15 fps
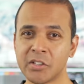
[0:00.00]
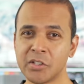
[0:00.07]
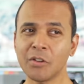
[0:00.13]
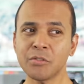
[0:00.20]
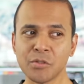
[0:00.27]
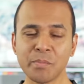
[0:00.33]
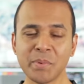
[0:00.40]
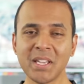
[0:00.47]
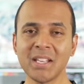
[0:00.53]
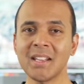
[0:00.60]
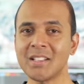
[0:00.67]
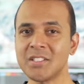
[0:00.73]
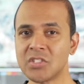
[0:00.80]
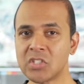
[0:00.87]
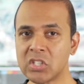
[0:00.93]
Note repeat
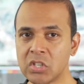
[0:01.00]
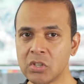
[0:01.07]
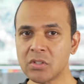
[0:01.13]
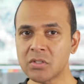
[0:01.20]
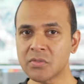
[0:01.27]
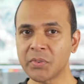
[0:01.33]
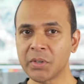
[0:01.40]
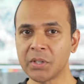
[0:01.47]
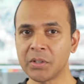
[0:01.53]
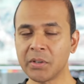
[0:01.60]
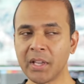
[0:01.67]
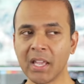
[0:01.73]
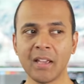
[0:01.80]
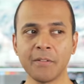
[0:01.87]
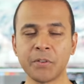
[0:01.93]
is
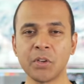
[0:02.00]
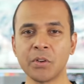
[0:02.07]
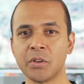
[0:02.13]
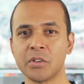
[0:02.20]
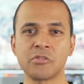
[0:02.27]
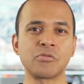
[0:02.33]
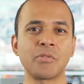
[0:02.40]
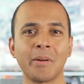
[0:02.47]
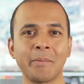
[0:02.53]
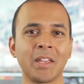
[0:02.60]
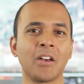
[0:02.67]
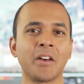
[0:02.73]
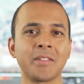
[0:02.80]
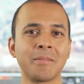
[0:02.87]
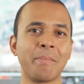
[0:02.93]
useful if you're
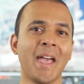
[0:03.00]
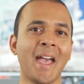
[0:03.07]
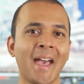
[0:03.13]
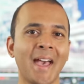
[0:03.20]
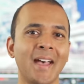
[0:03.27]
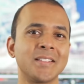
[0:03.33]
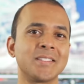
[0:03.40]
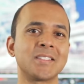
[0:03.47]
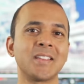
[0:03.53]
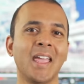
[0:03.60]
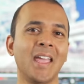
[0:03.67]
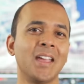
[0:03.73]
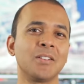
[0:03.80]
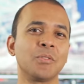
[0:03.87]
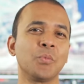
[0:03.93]
drumming on the pads
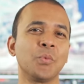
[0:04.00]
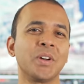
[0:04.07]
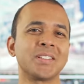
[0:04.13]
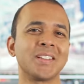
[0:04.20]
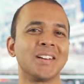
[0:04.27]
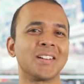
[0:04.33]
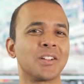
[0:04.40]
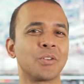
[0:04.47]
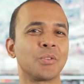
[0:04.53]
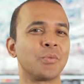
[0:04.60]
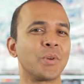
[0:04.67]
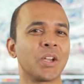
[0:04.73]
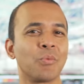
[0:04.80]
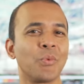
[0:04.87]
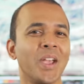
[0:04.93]
and want a
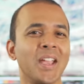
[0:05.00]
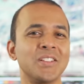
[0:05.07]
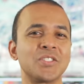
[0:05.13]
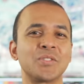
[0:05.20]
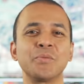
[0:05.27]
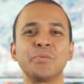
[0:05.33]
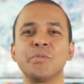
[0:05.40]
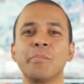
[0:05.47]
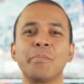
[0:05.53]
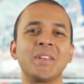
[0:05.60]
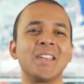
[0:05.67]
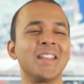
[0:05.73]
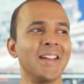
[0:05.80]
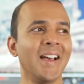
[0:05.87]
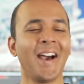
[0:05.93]
quick way to
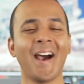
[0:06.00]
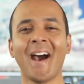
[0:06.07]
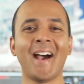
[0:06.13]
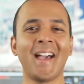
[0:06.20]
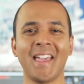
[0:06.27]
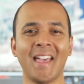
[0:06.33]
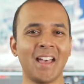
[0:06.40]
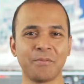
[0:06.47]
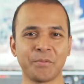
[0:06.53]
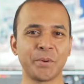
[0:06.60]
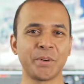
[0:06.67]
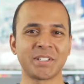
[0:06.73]
repeat a hi-hat, for